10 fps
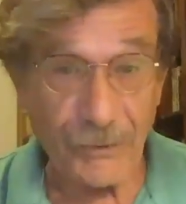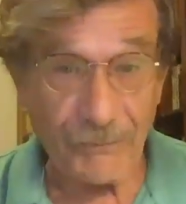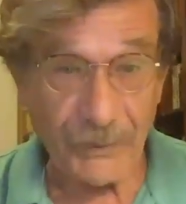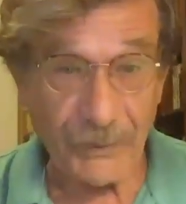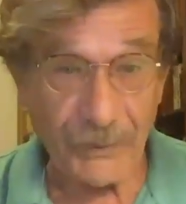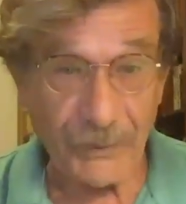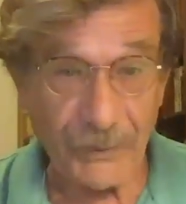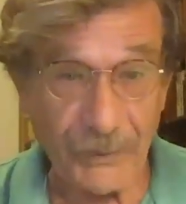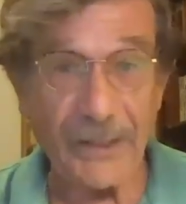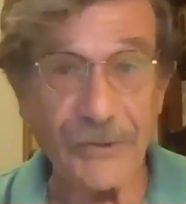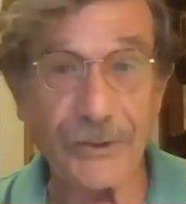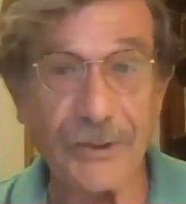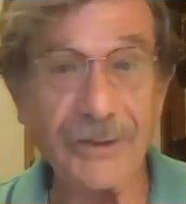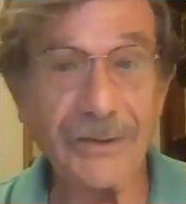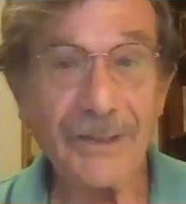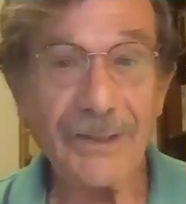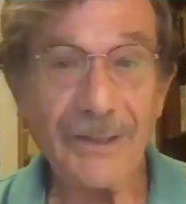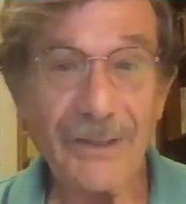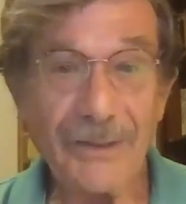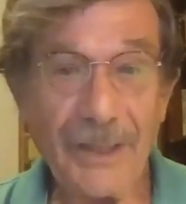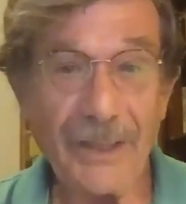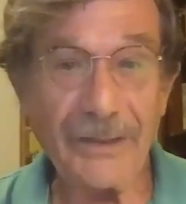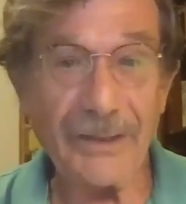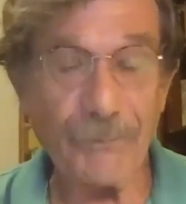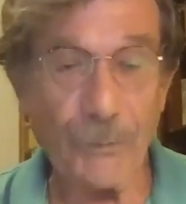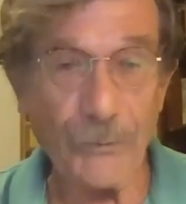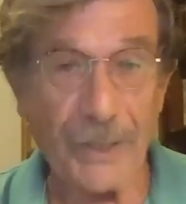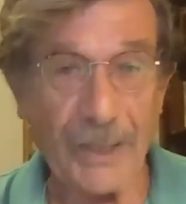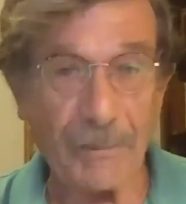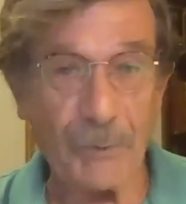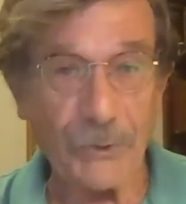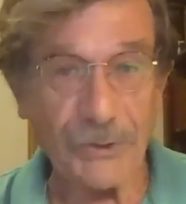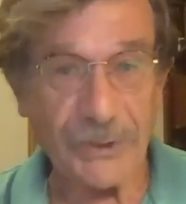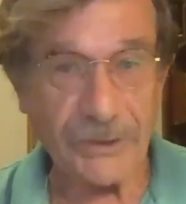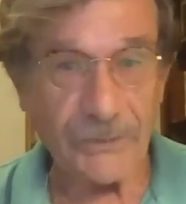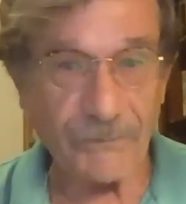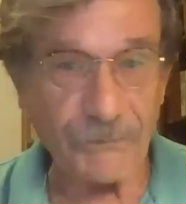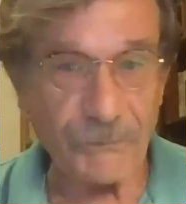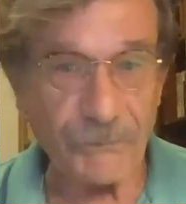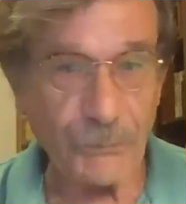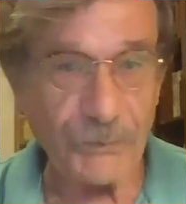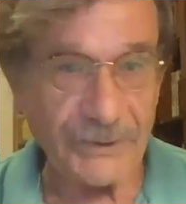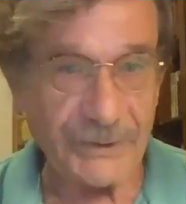over expectation. And if all null hypothesis of truth, it